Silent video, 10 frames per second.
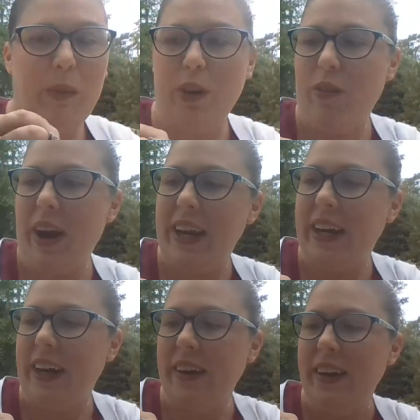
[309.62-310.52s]
word right
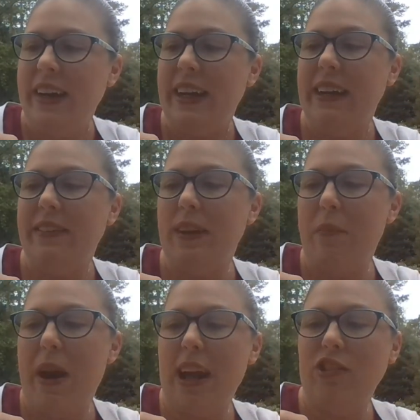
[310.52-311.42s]
here, is an
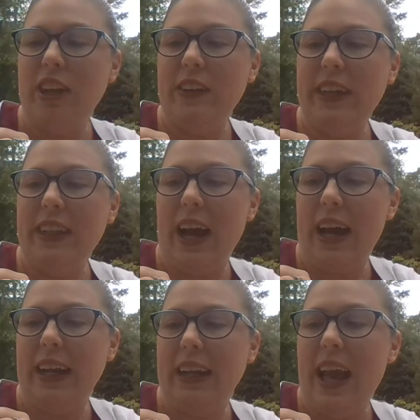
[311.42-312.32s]
imaginary
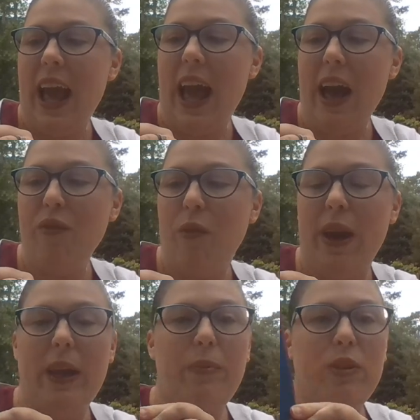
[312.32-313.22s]
line
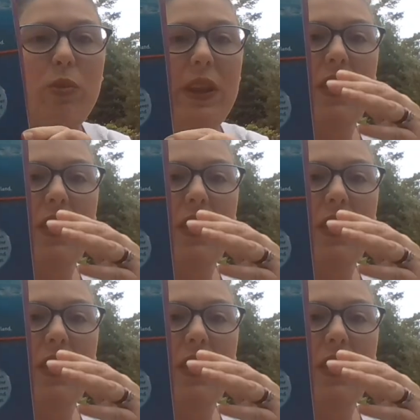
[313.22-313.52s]
halfway between